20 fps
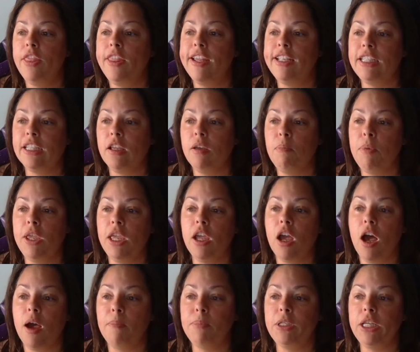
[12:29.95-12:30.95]
This could
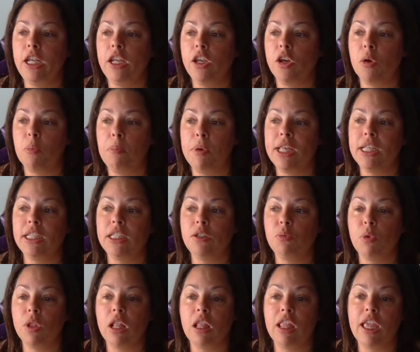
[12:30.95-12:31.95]
be updating your
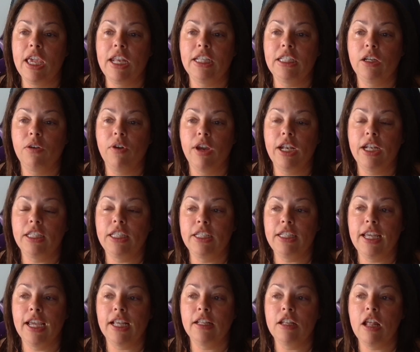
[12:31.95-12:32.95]
business with the latest and greatest
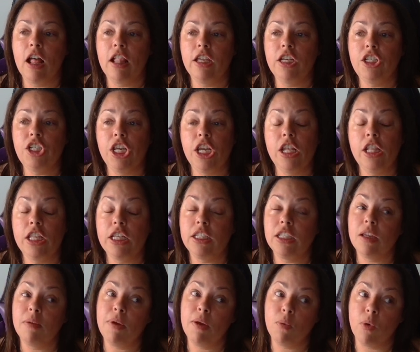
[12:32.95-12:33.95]
in technology.
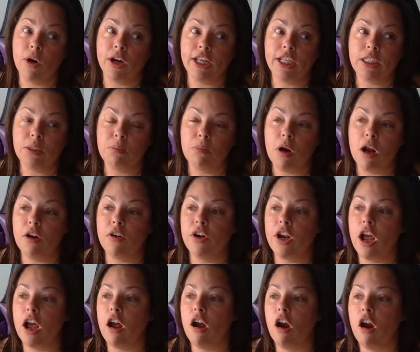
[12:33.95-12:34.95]
This could be working
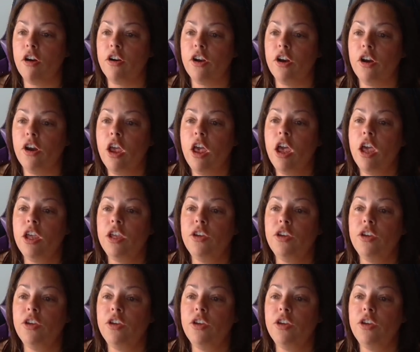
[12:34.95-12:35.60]
smarter, not harder.